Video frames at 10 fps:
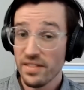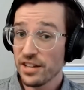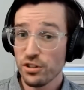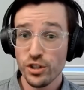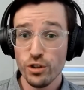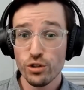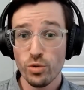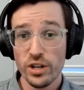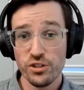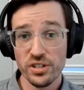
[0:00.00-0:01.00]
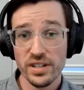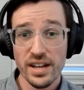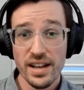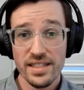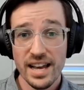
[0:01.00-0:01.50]
That's a huge question
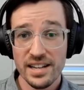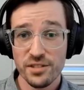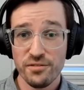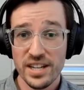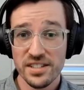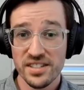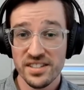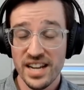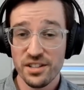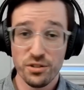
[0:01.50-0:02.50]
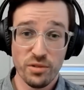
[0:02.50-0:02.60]
that yeah. has faced states